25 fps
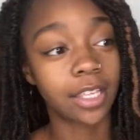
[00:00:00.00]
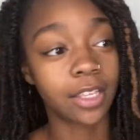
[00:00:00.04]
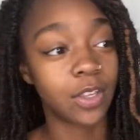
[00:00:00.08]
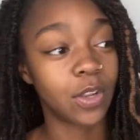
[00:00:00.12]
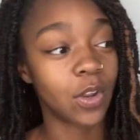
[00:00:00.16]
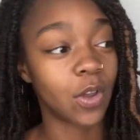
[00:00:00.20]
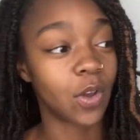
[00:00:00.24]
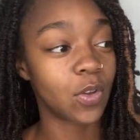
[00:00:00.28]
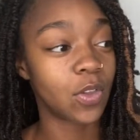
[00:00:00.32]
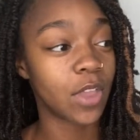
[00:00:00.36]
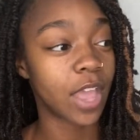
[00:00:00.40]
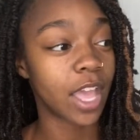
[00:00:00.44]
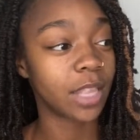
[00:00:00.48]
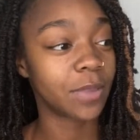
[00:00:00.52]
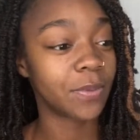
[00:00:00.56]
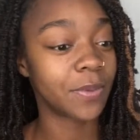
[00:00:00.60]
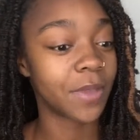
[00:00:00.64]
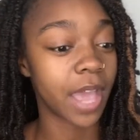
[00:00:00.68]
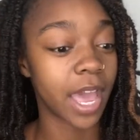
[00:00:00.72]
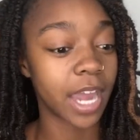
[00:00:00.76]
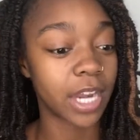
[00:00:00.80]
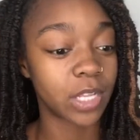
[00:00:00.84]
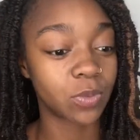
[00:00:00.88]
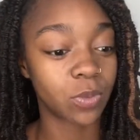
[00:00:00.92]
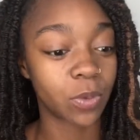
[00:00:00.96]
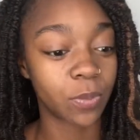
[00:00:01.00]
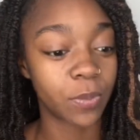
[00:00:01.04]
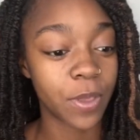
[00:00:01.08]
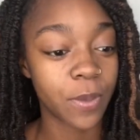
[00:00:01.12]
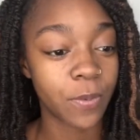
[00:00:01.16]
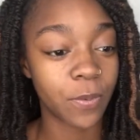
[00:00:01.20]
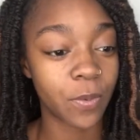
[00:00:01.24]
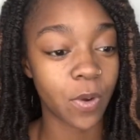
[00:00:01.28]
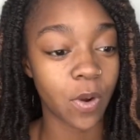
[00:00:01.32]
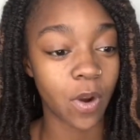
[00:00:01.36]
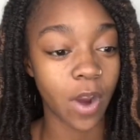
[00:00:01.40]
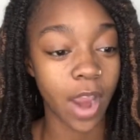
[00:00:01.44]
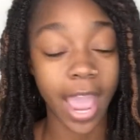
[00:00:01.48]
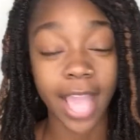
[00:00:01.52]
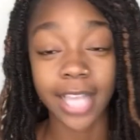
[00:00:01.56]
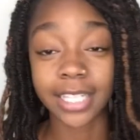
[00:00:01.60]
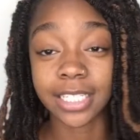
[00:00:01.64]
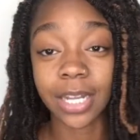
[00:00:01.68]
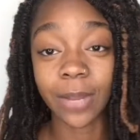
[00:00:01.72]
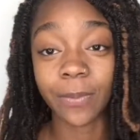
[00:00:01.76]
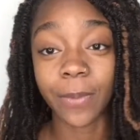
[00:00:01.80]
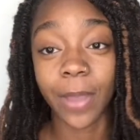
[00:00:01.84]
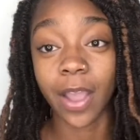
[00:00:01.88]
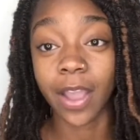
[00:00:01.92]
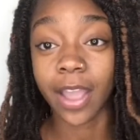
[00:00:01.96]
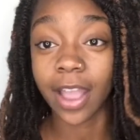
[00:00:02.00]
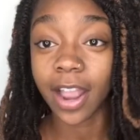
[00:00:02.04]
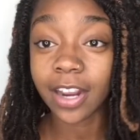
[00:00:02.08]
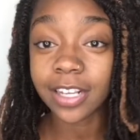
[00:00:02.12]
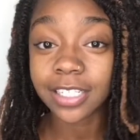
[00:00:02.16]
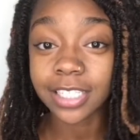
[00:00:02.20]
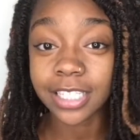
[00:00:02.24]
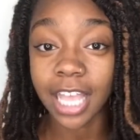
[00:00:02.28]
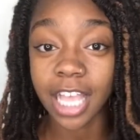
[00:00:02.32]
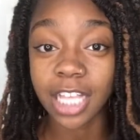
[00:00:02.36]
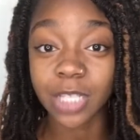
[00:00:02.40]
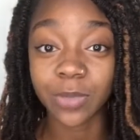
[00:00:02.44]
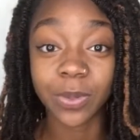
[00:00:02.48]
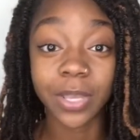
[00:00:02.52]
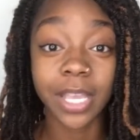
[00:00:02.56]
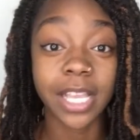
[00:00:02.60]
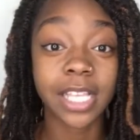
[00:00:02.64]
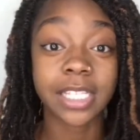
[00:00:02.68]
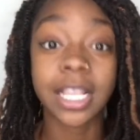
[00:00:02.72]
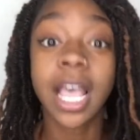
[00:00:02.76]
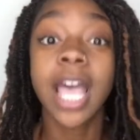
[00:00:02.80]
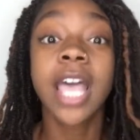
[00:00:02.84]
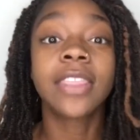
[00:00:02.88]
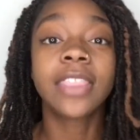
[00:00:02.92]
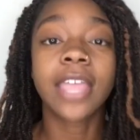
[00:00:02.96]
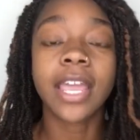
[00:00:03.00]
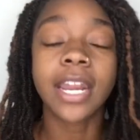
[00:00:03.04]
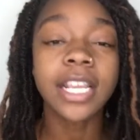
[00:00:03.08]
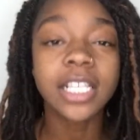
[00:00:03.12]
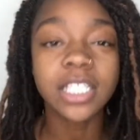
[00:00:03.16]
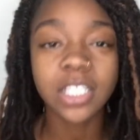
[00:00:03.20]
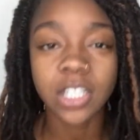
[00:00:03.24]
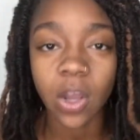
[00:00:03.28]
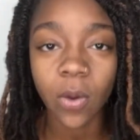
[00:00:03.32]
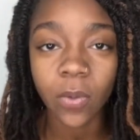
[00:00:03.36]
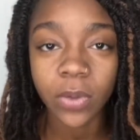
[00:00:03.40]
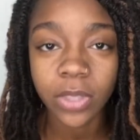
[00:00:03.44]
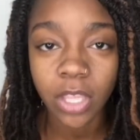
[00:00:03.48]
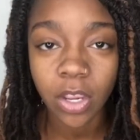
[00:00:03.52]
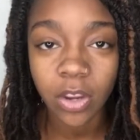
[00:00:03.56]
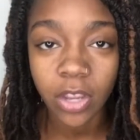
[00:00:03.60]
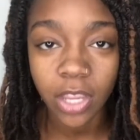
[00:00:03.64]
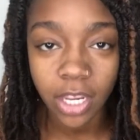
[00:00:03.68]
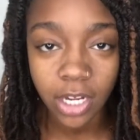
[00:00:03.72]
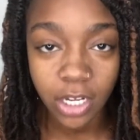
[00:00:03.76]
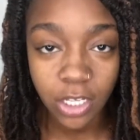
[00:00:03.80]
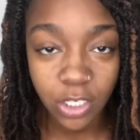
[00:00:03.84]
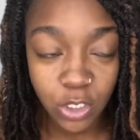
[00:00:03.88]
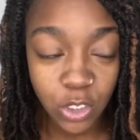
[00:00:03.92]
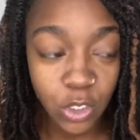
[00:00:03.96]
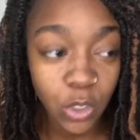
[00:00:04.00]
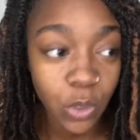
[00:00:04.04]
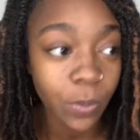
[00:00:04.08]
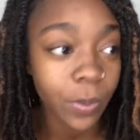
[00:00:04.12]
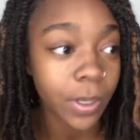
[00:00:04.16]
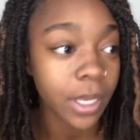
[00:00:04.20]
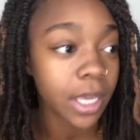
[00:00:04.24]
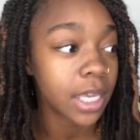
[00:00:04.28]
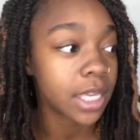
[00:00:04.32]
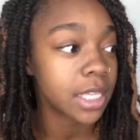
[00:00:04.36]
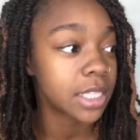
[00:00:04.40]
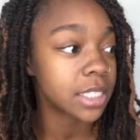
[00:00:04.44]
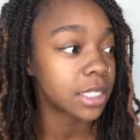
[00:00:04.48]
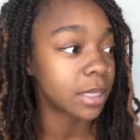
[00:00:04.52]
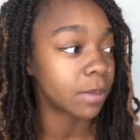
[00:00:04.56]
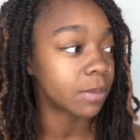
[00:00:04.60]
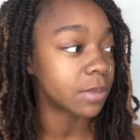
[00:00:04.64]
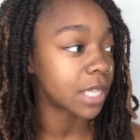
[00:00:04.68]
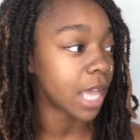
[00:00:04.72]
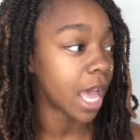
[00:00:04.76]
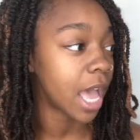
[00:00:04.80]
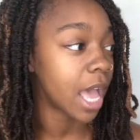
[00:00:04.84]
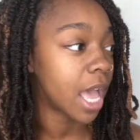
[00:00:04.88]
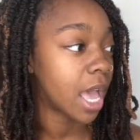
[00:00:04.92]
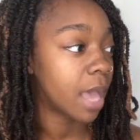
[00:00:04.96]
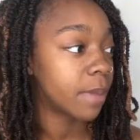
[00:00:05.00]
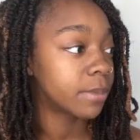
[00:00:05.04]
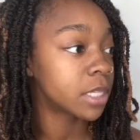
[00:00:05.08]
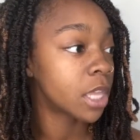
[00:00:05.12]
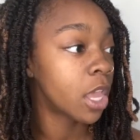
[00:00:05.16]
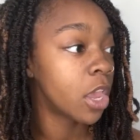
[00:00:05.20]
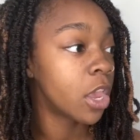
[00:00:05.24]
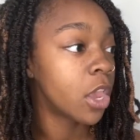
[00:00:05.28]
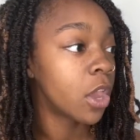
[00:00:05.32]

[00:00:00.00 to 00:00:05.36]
You know, you have to be honest when people are asking about hairstyles because they need to know what they're getting into, because sometimes